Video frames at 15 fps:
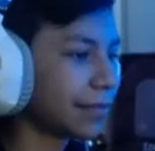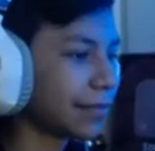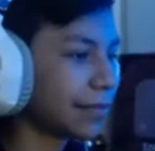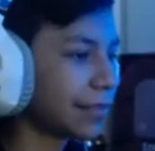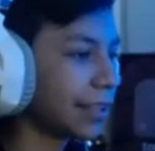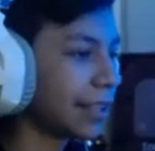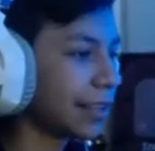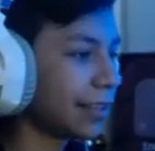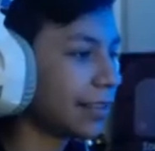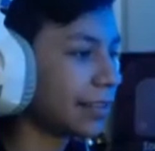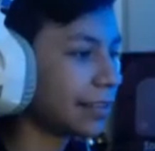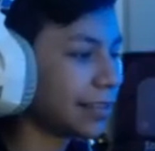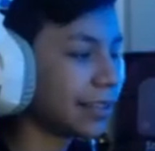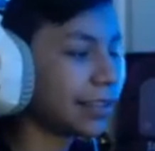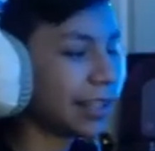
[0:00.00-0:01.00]
Yeah,
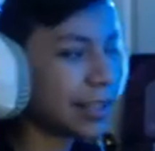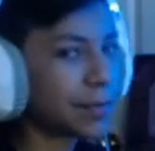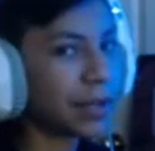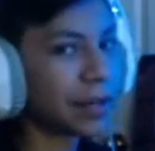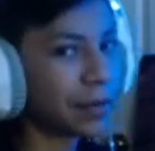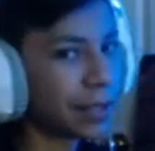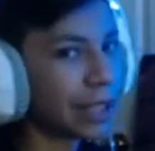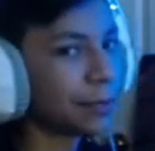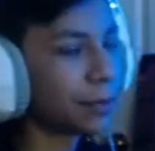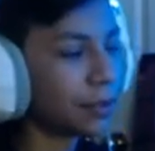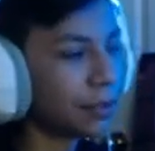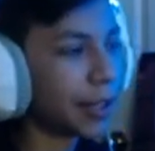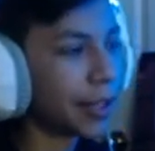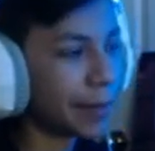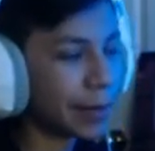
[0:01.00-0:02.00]
th that's pretty relatable,
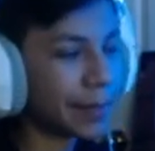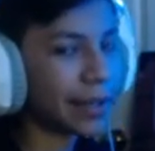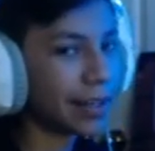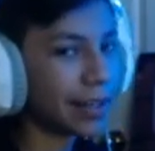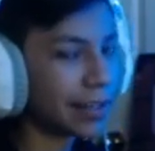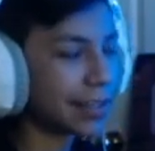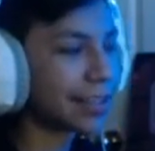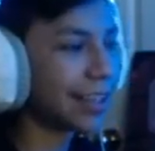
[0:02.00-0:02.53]
I'm gonna be honest.